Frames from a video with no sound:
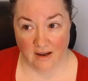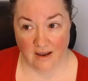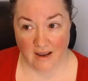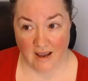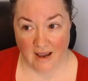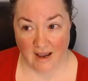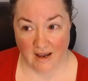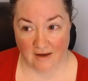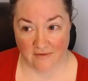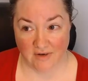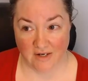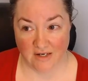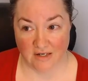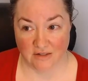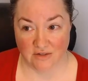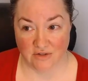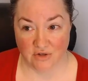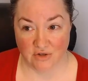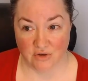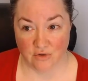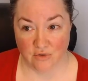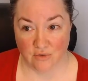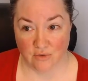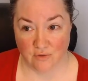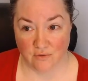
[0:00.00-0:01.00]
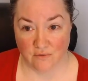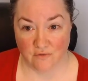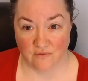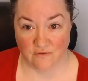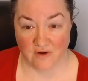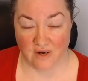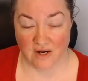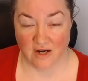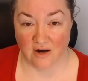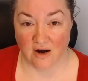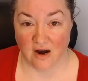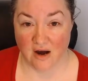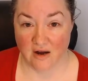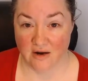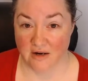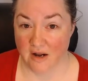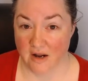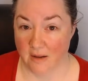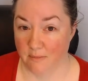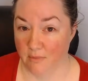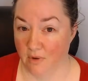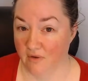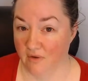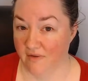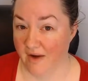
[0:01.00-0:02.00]
having to figure out a
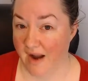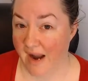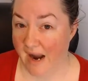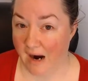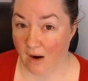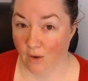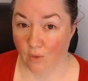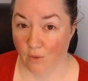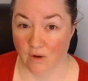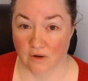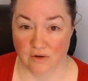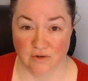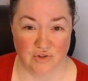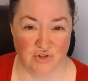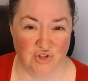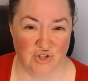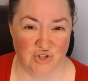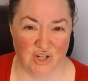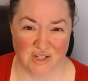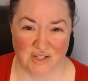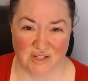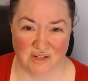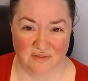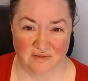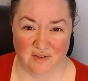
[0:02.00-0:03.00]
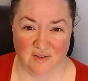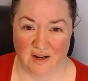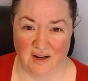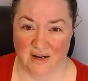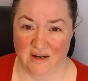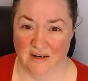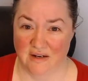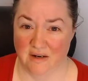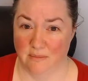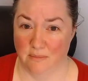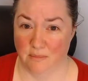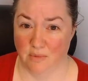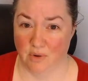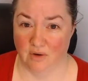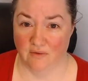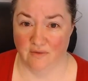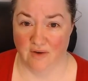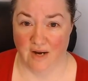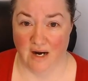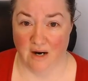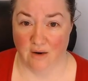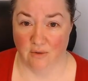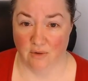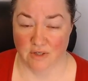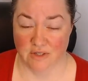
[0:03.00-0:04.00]
number of hours, justify a number of
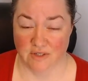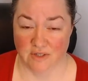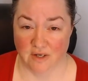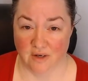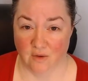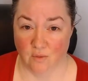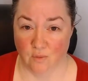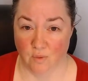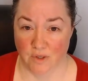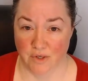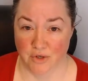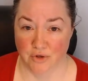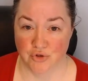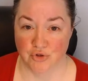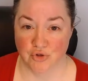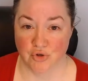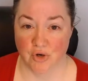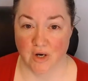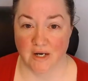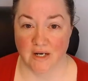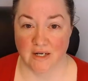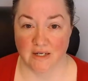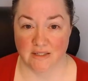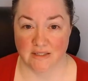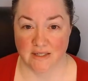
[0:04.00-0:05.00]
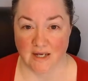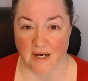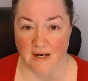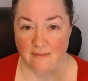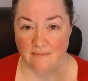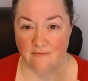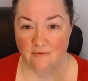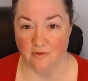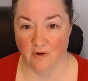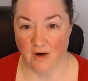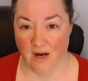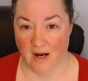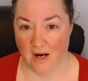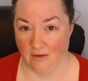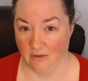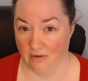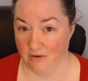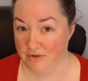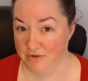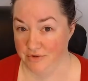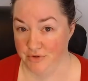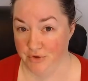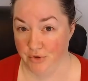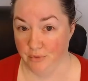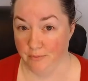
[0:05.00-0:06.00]
hours. Like when you're trading time for
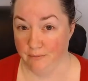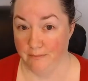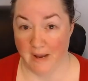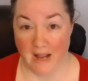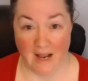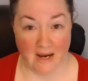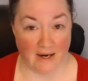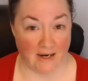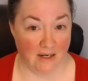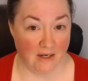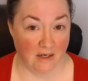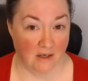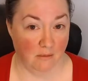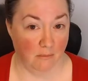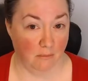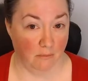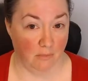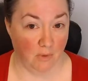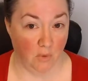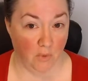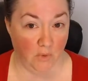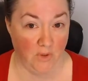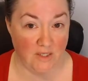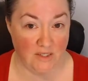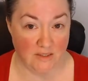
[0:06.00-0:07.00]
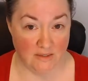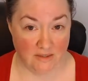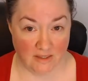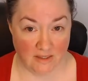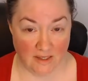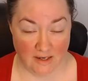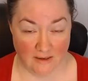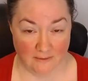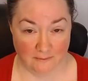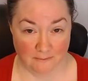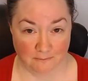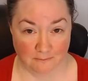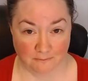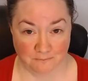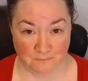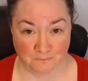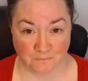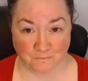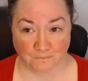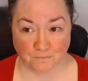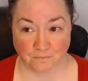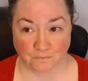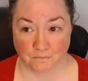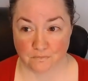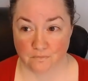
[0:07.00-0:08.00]
hours, you're back in an employee state.
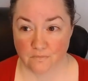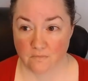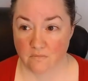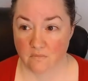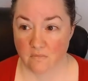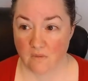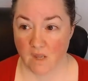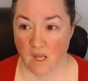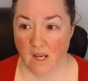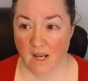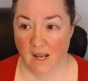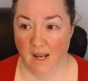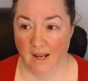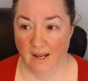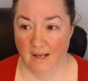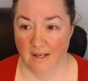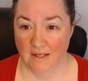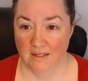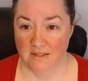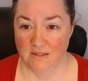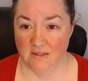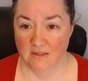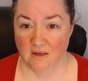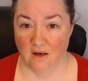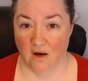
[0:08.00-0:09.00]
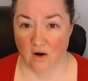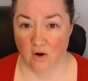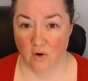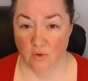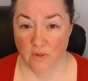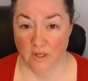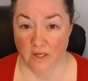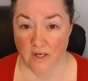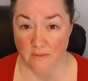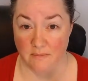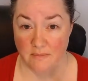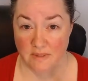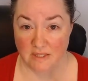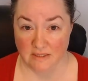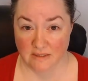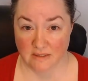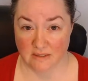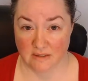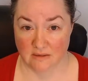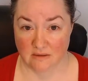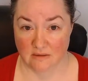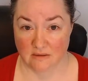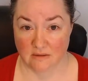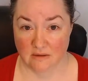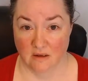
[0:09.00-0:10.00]
And owning a
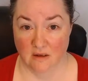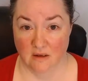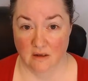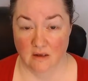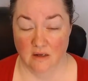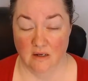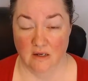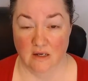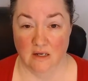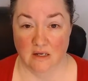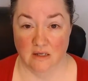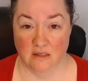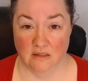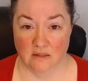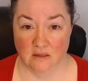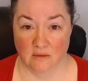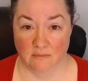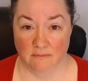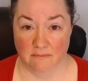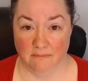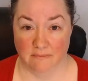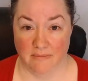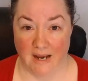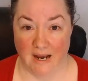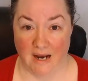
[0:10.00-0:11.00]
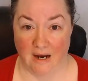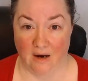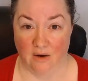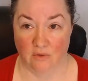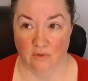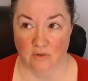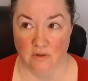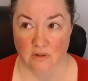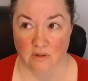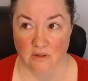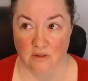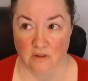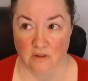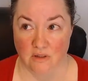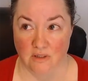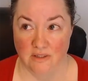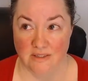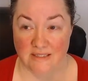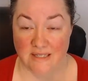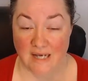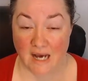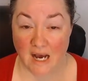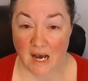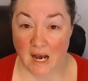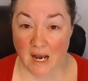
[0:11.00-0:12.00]
business is about
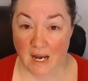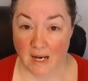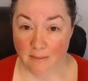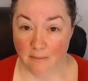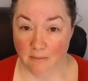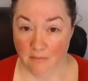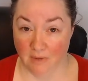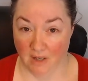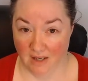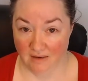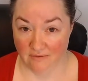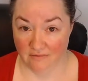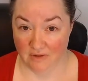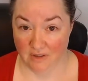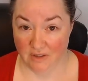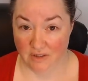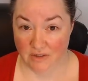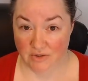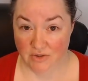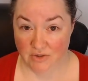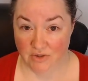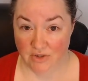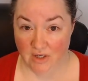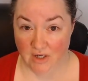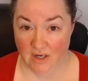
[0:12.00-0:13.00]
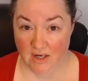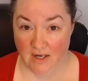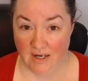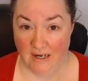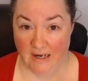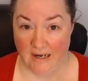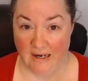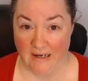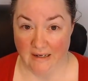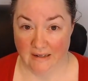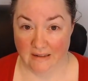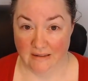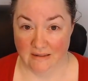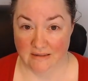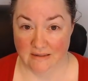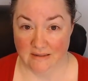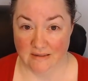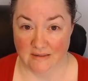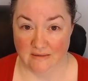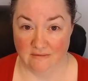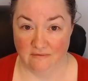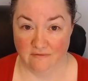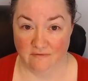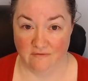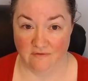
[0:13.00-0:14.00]
time leverage and
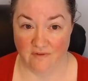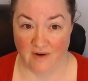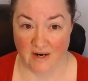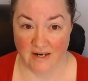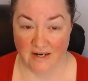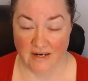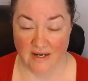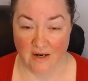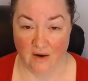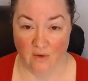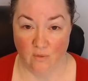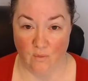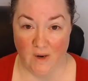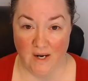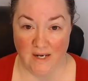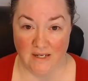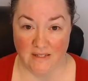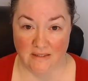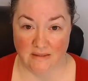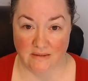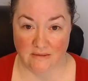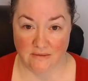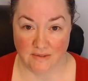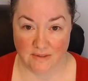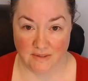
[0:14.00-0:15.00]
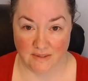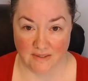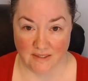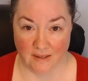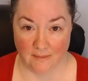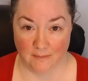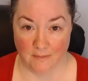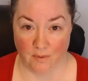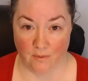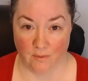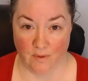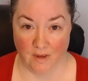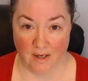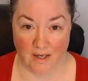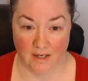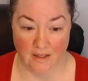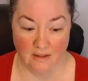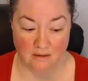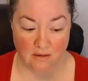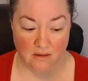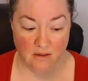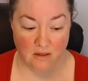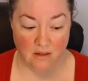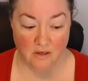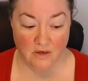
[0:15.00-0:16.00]
finding a way to
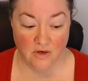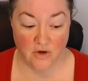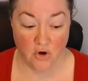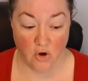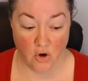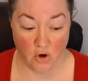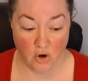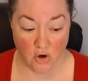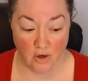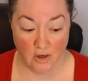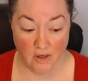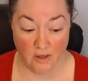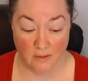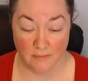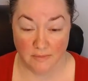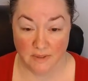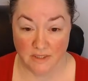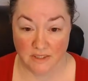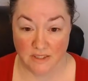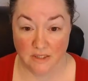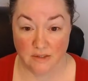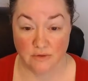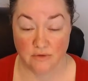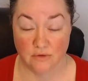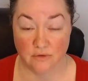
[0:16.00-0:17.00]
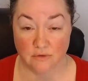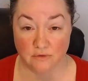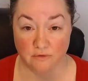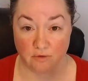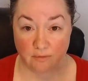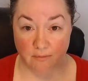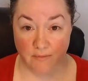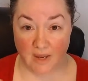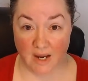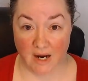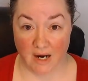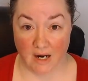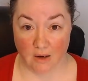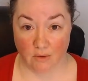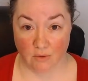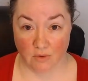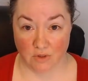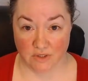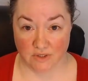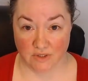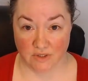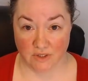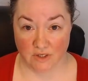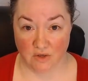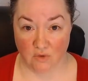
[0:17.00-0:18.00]
separate your earning potential from the
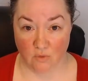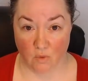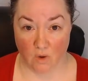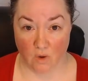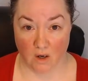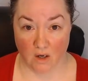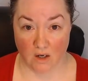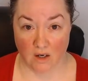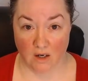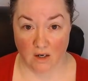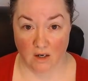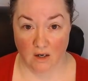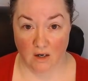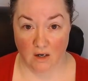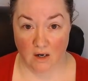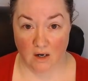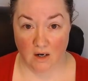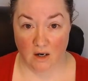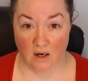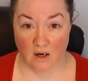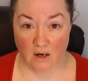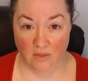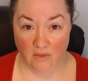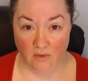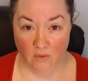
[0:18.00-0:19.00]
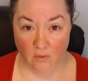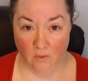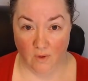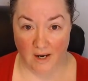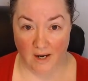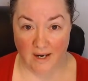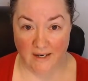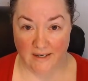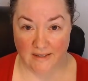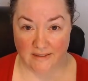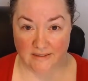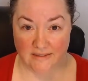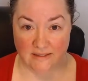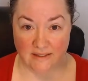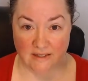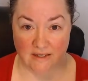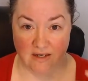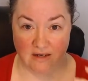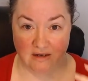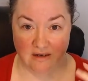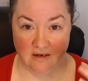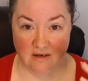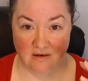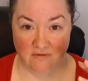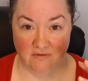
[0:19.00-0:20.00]
hours that you work. Otherwise,
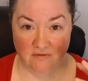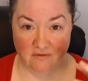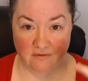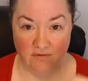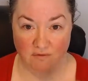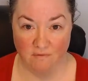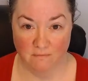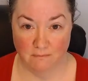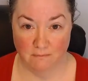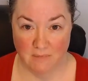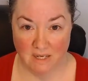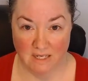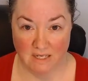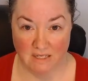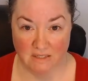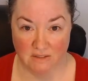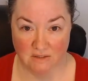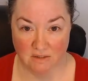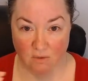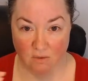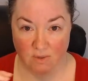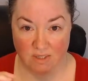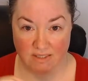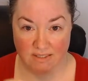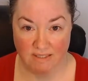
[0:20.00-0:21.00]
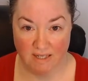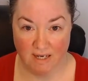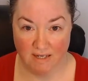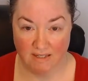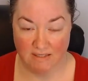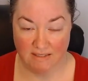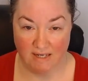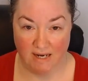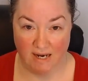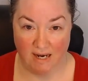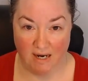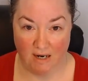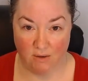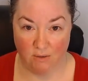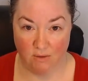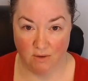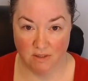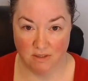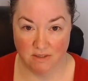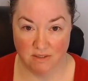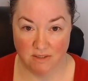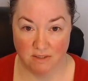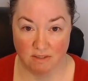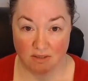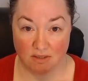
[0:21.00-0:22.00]
if money is always tied to
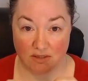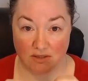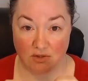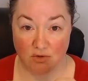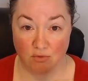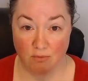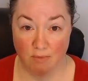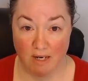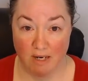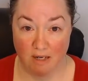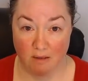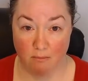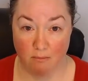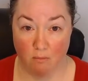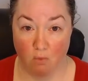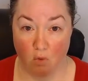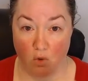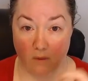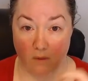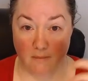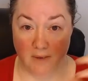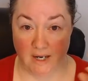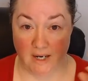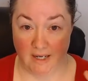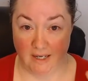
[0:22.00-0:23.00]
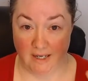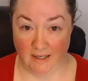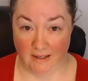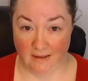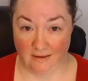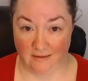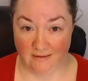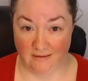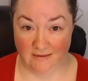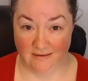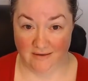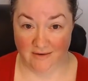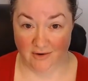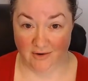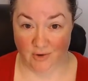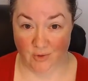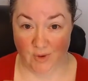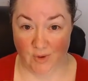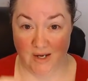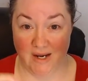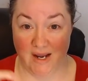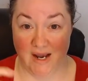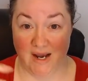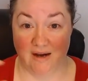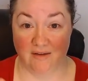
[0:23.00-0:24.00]
hours, to make more money, you're
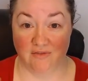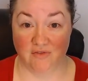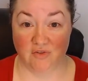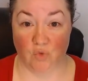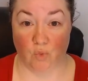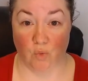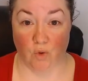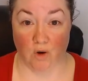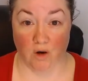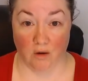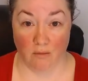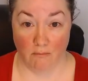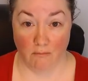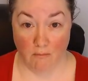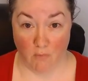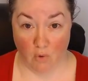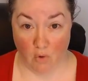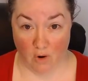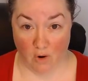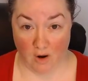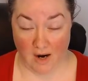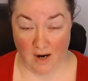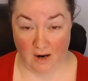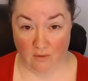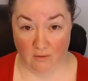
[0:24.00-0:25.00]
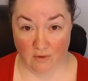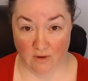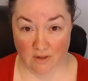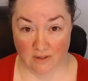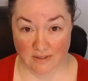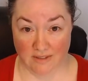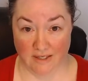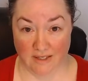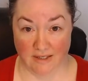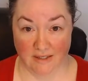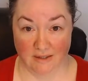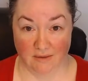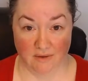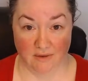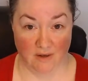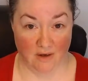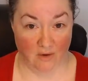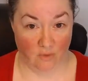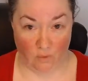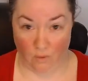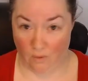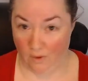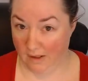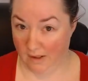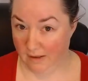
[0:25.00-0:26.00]
going to have to work more hours. And
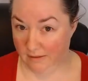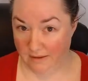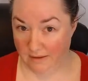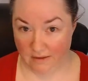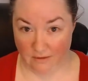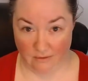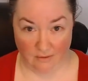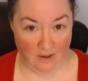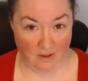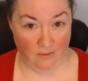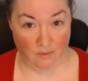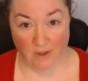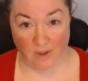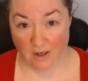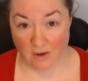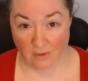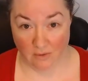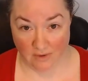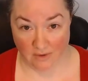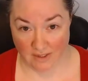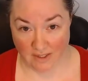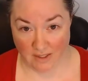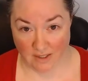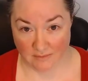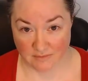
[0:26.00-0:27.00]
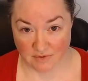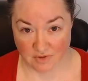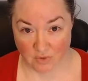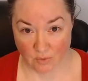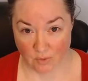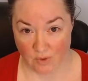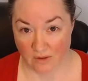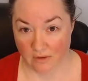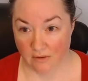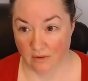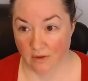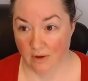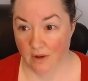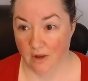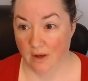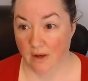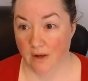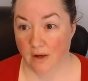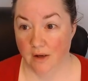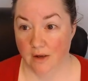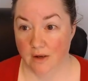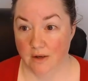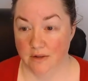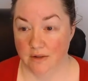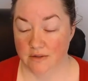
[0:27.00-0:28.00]
around and around we go on the hamster wheel.
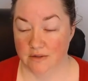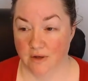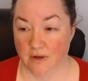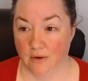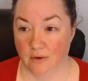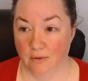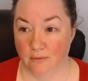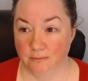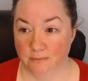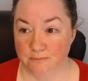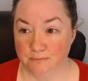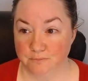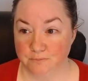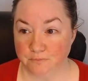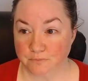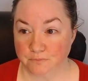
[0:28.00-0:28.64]
So,